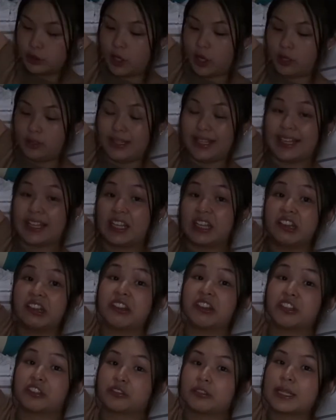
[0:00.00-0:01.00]
long. Like
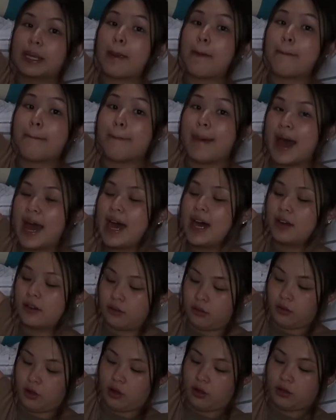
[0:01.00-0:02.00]
literally
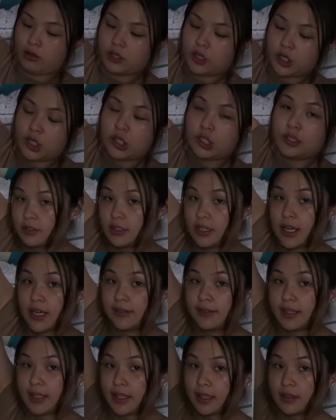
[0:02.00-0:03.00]
mad long. I
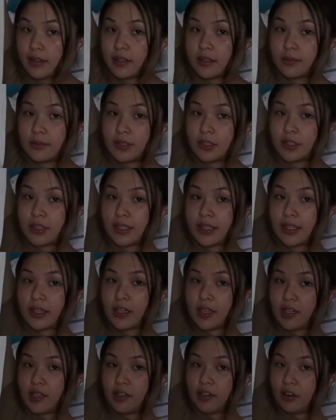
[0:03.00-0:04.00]
have to get this much like
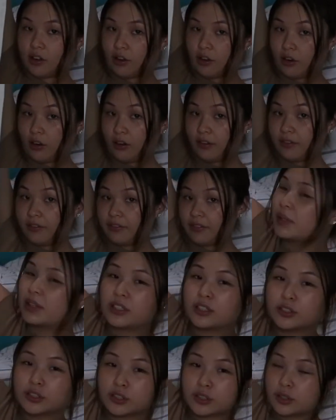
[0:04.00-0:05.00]
cut off. But
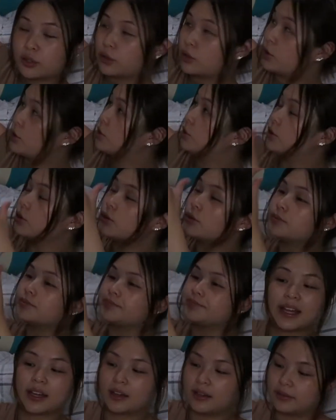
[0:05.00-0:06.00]
they're so cute
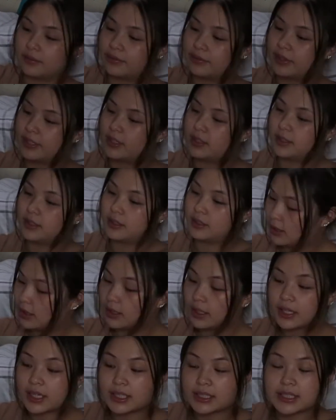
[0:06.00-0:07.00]
and comfy.
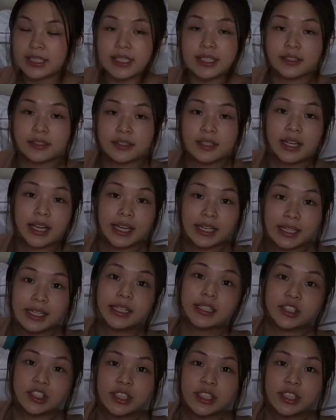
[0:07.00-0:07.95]
And like I said, I need